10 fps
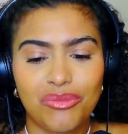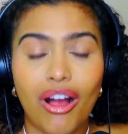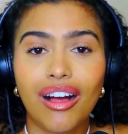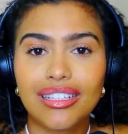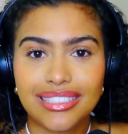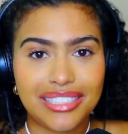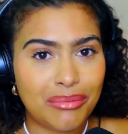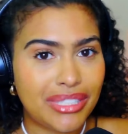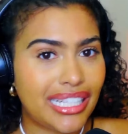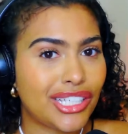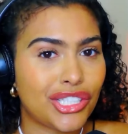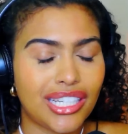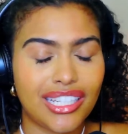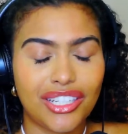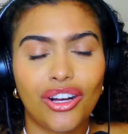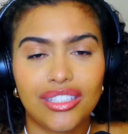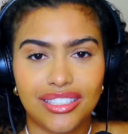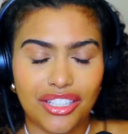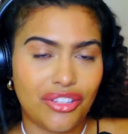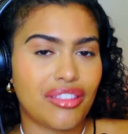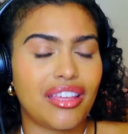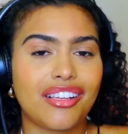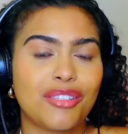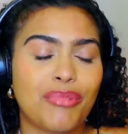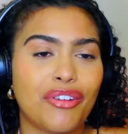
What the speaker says: called to temptation and all these other things.